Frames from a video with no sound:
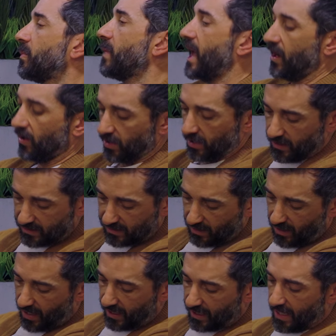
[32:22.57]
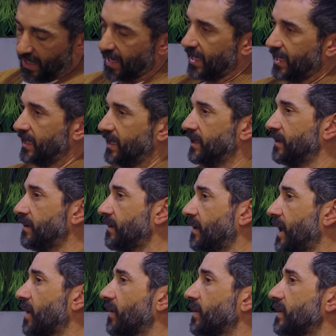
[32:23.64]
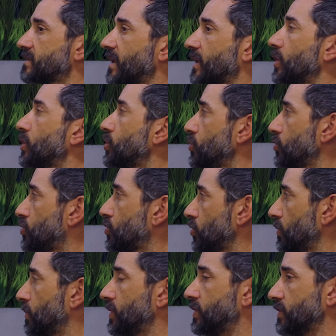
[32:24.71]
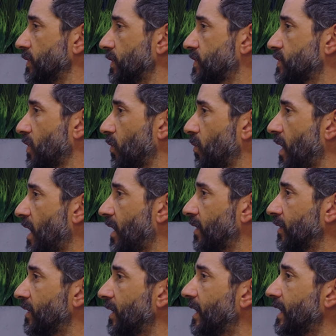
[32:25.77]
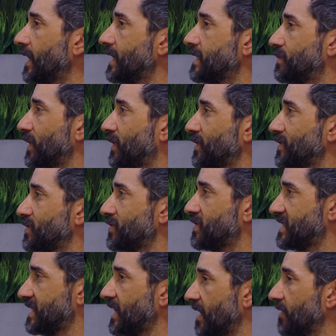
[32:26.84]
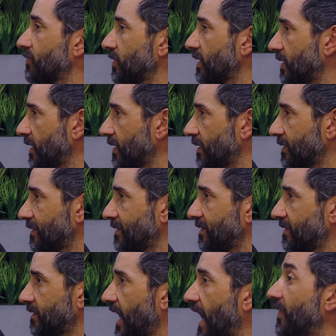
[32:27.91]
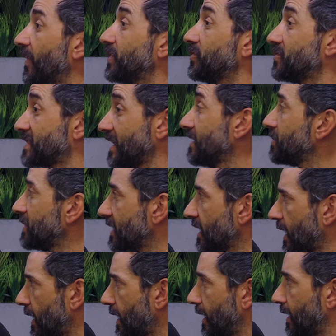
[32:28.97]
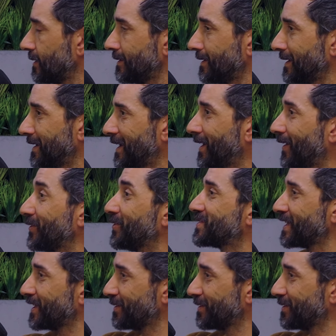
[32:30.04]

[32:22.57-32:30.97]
areas like a YouTube are doing so well is because you see everything, and then you see them in the cart, and then you see